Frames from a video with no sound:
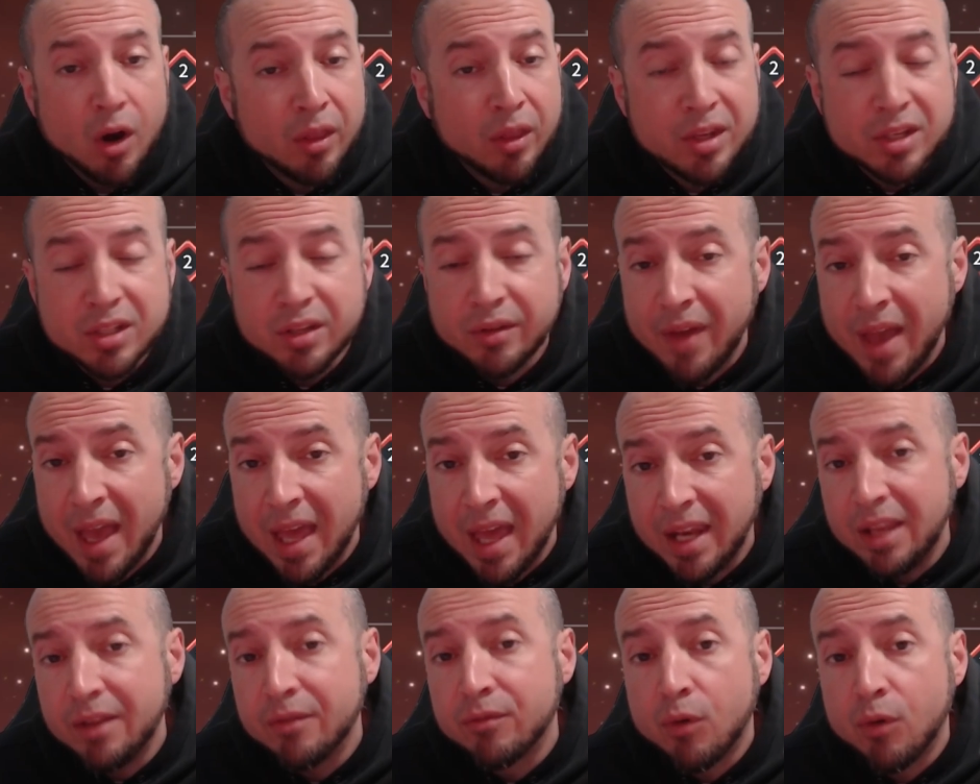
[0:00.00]
Regardless of
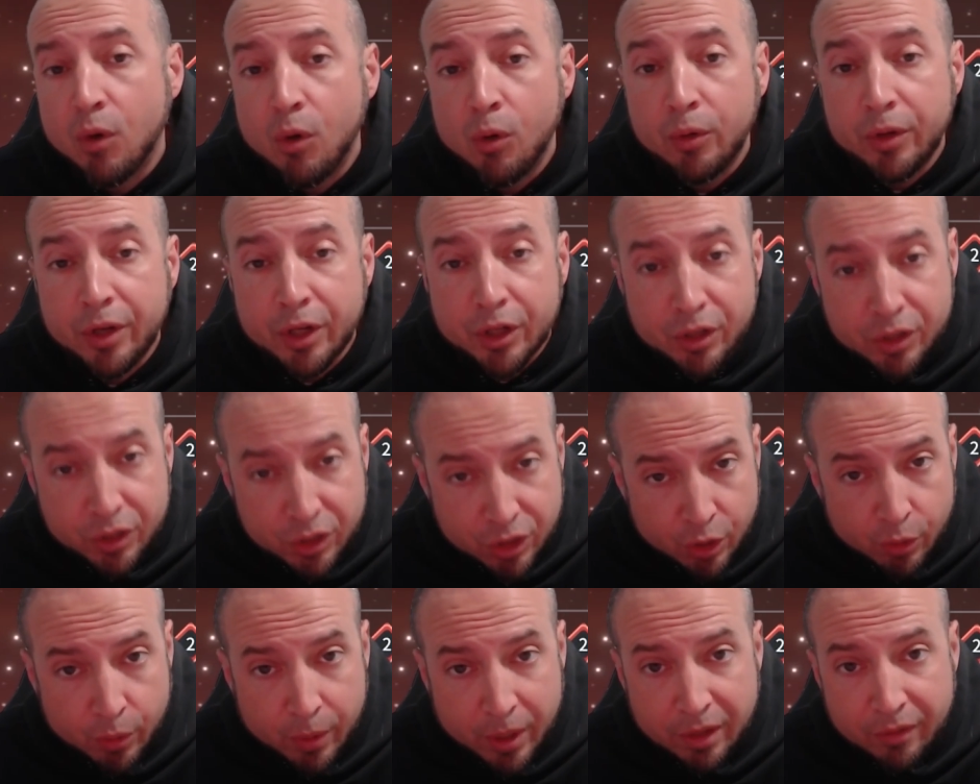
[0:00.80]
any role you're
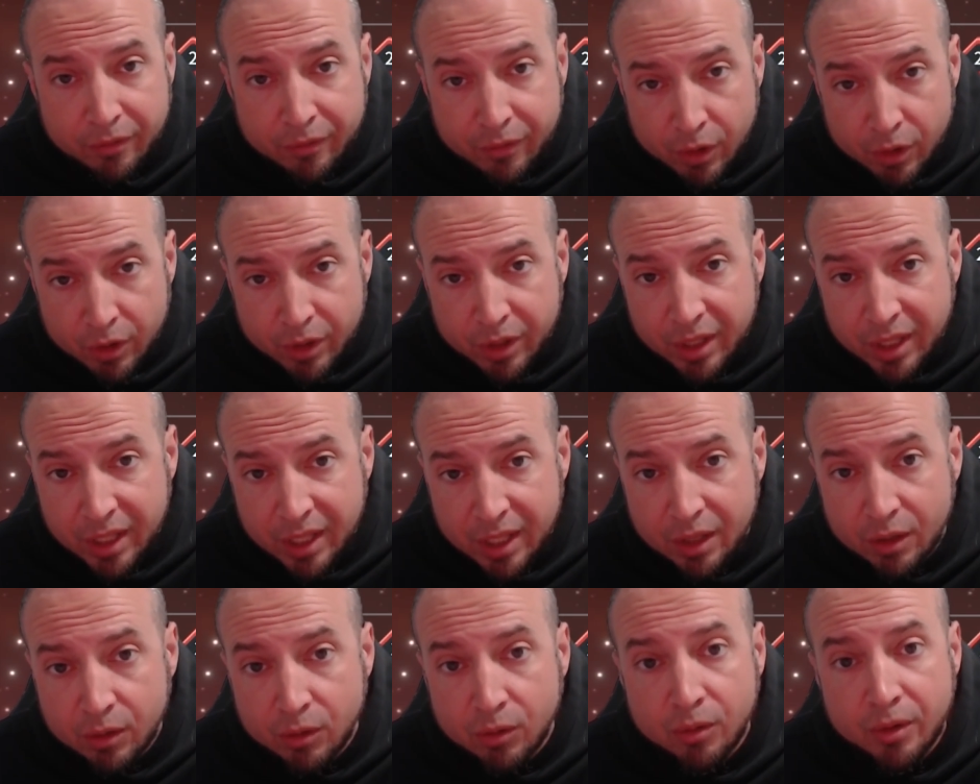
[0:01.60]
doing,
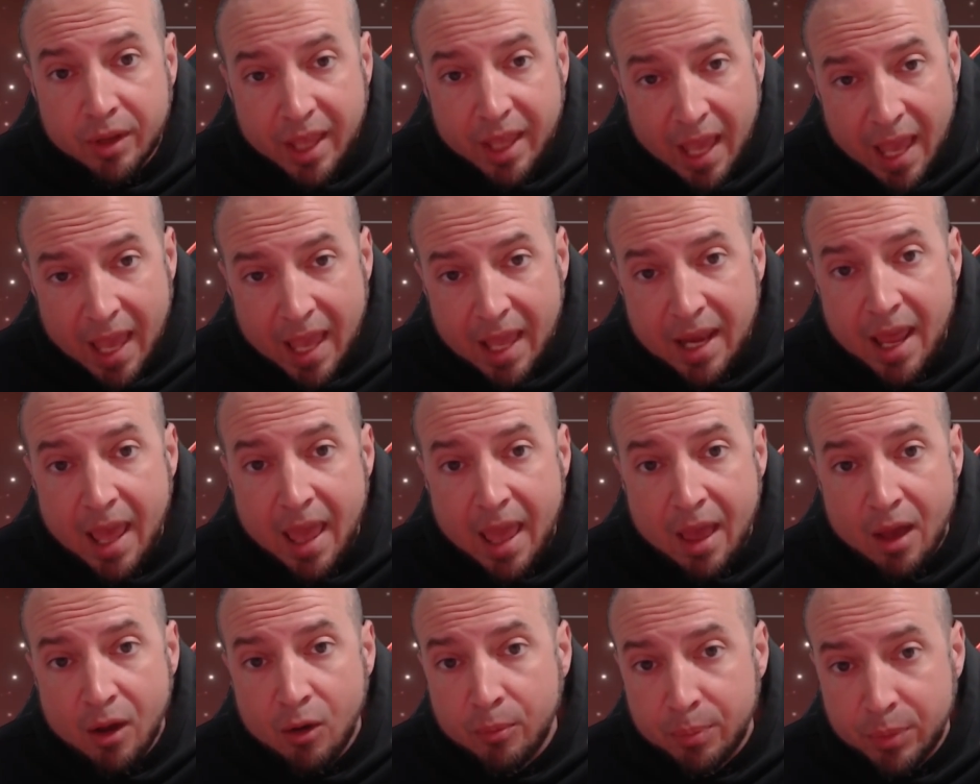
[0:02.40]
Verdehile can
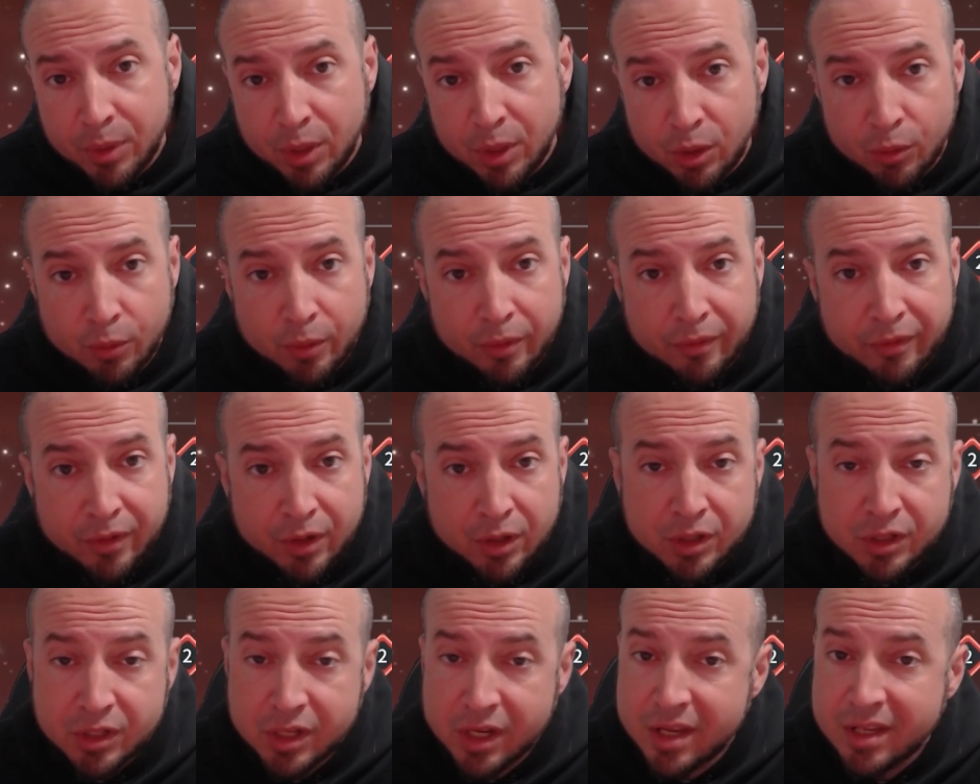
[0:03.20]
help you if
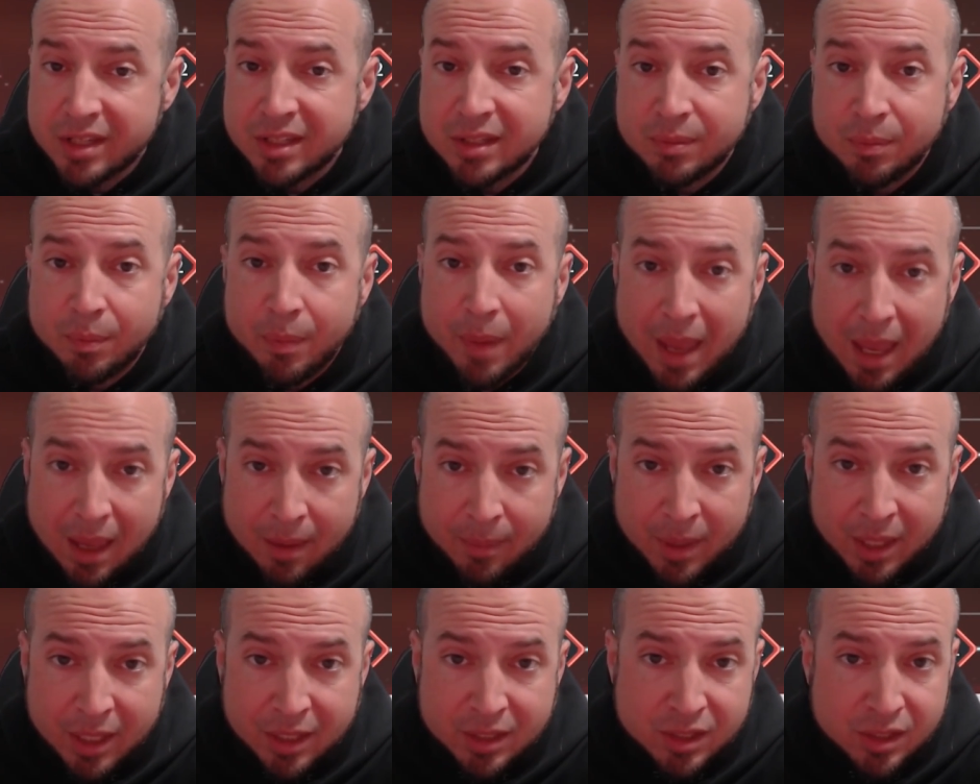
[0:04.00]
you're just
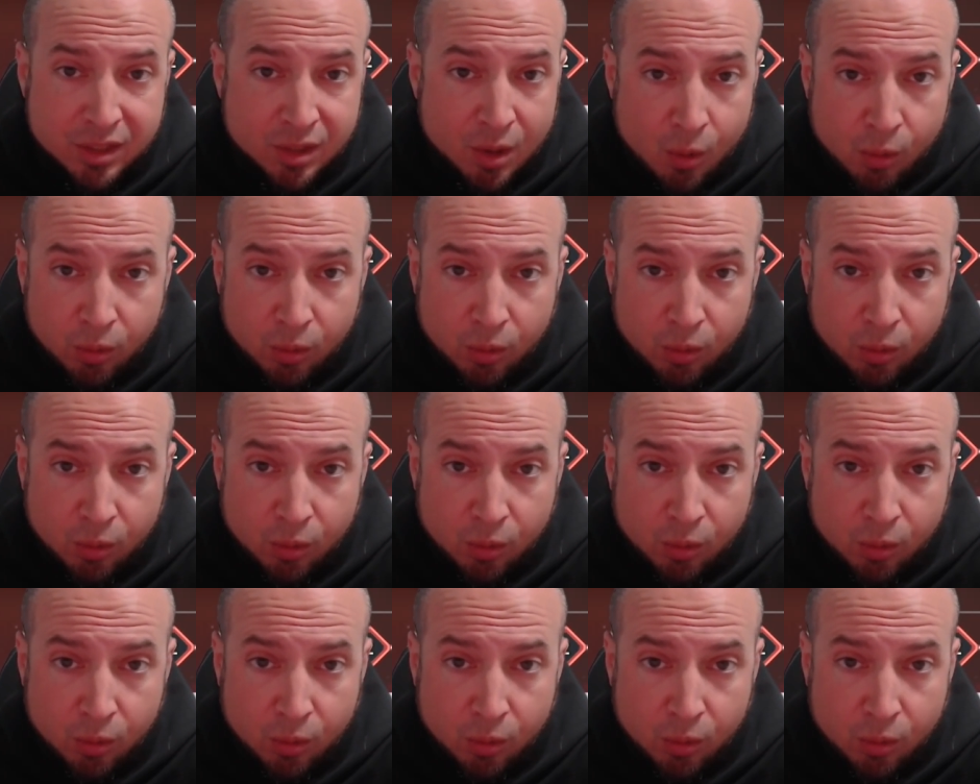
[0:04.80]
spamming